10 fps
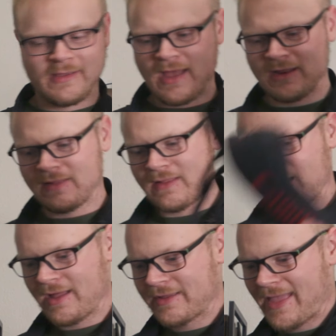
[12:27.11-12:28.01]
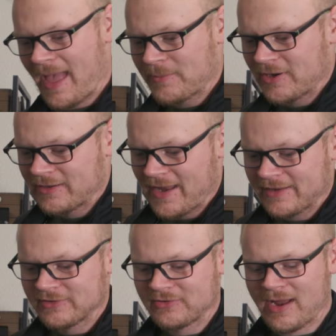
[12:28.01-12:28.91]
Got a uh, camera
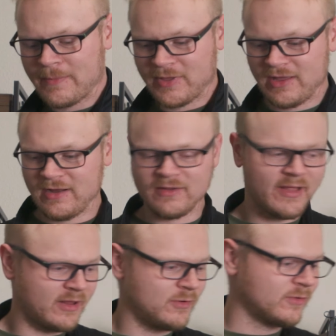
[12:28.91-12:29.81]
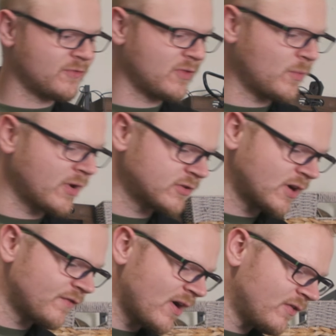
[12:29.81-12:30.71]
neck strap here that I use for the 100
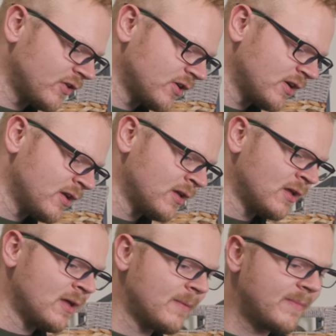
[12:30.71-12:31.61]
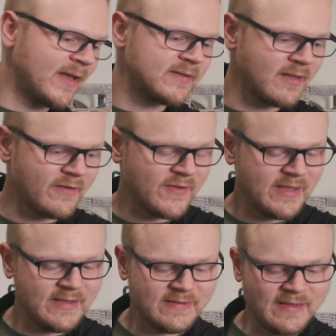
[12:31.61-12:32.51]
to 500. Makes life
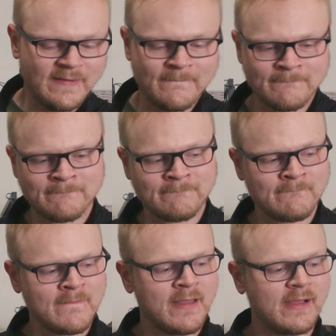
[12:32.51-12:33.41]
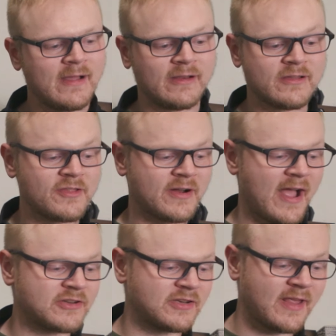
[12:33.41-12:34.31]
easy. We got another
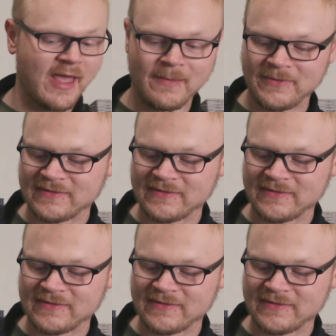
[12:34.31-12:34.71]
action cam.